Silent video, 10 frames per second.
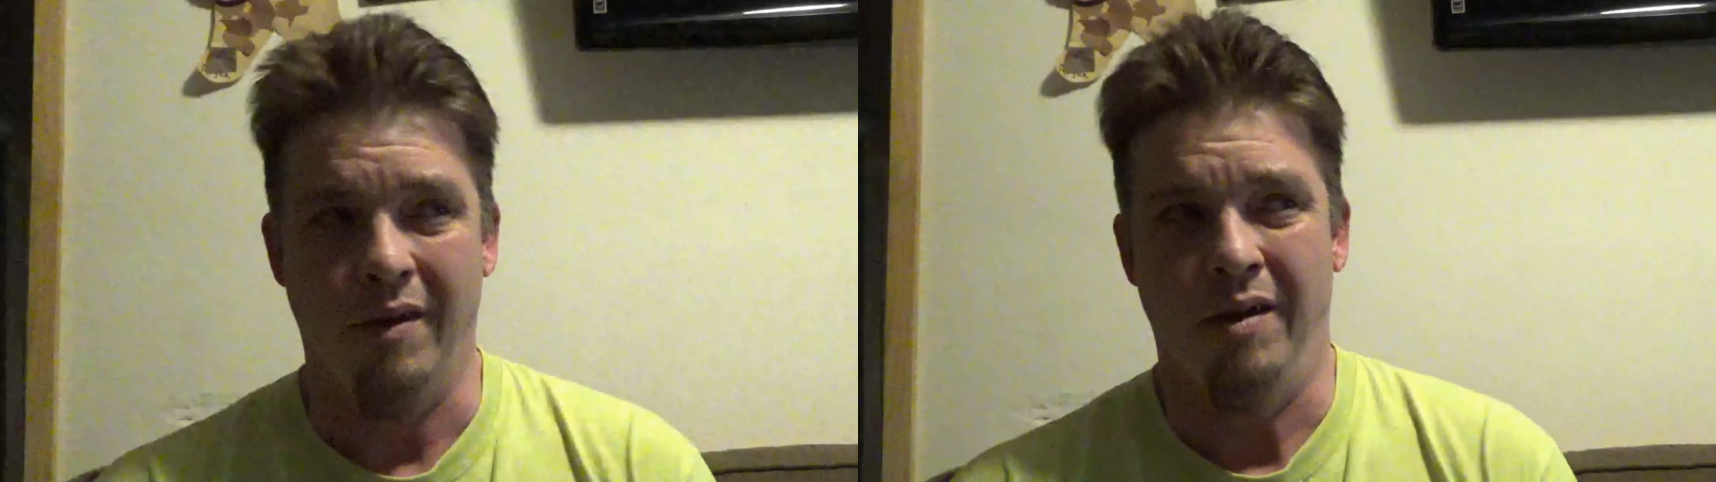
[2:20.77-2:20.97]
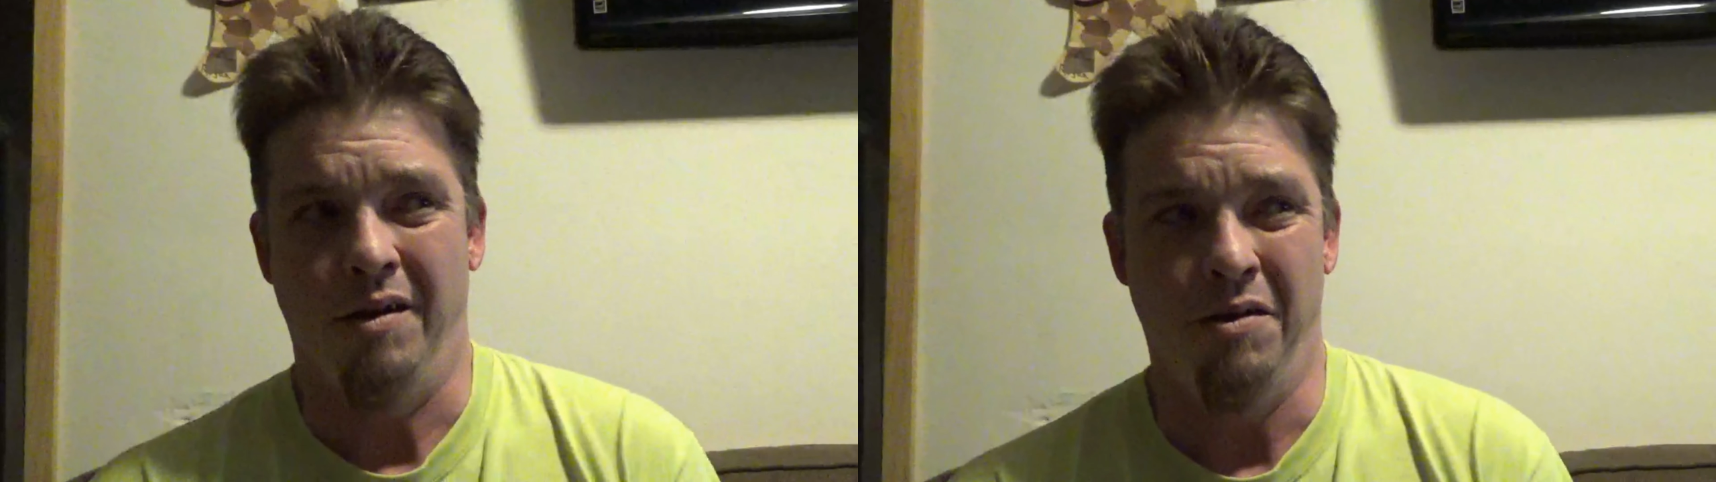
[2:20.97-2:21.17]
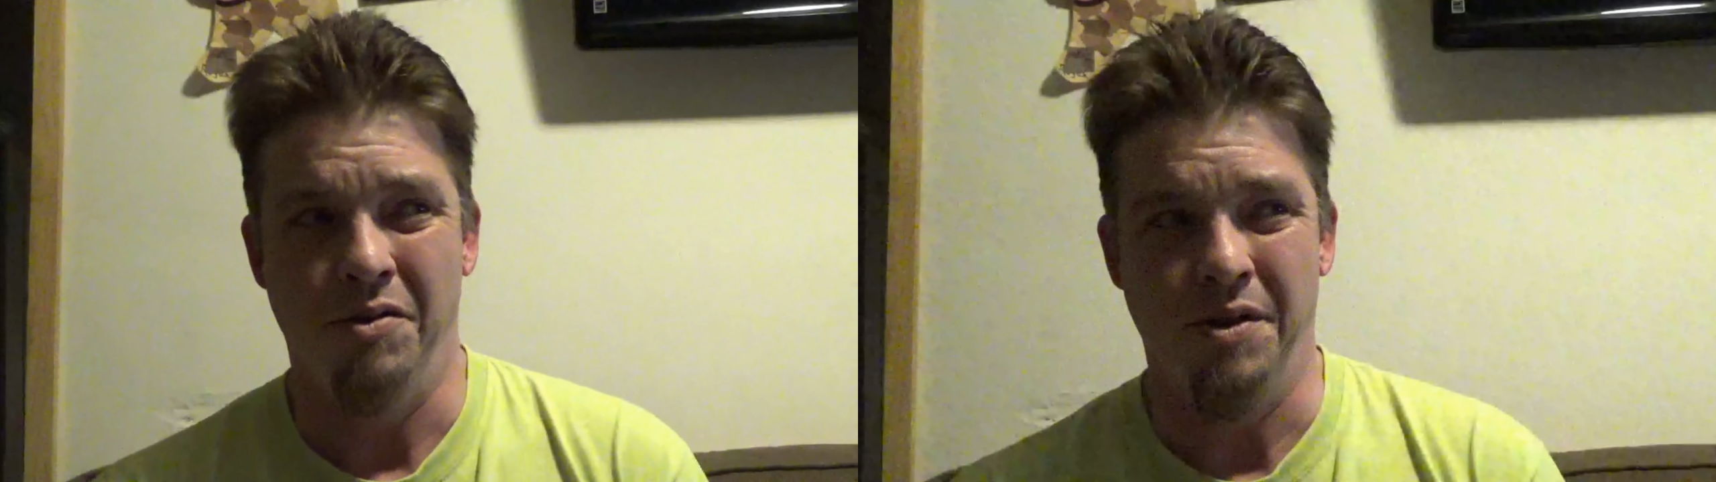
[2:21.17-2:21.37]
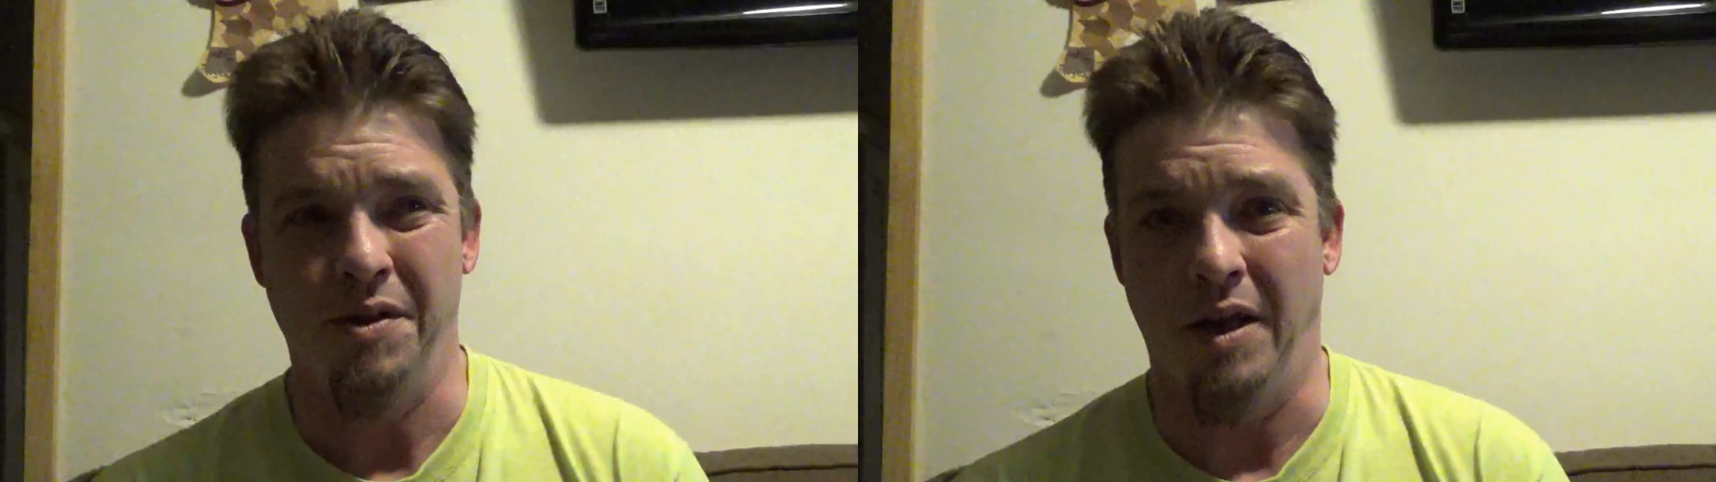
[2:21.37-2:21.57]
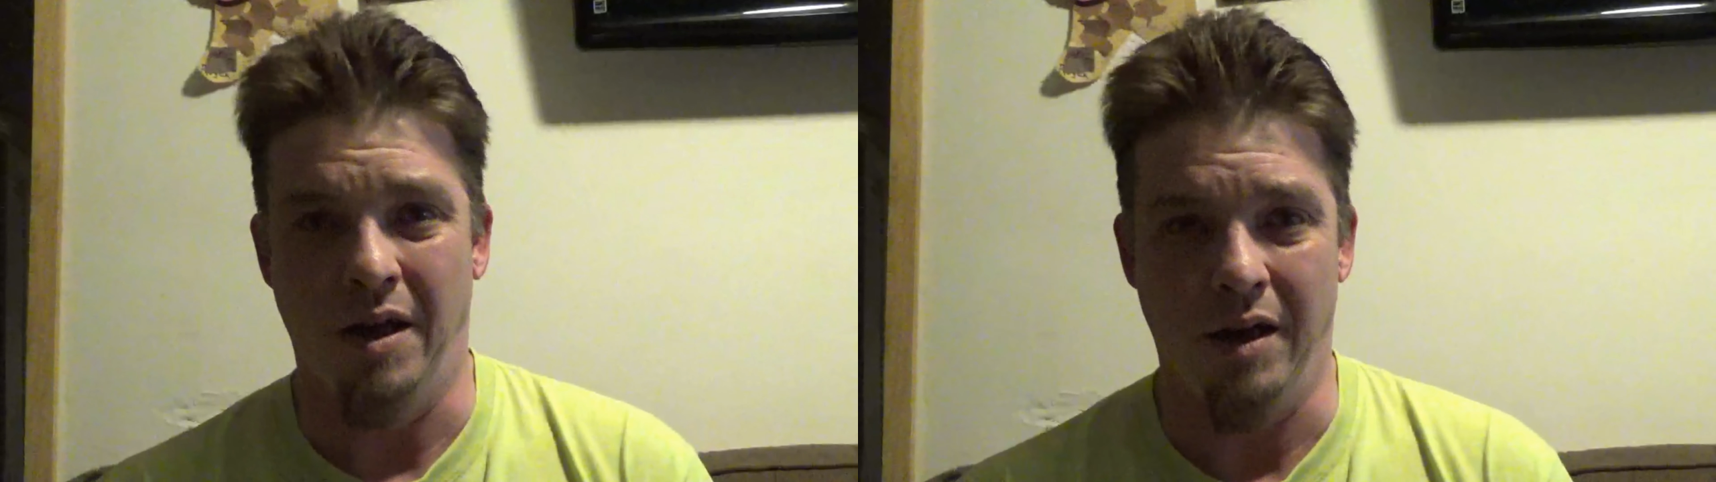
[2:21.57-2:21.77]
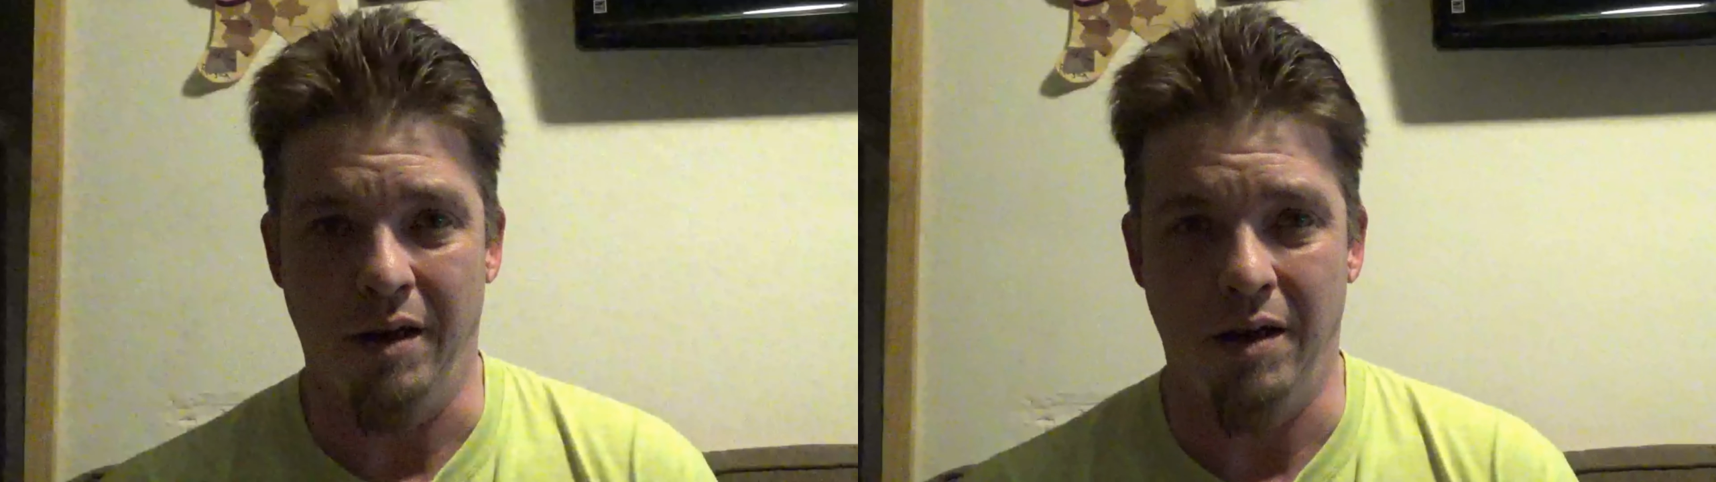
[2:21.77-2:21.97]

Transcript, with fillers: uh, who's this guy, you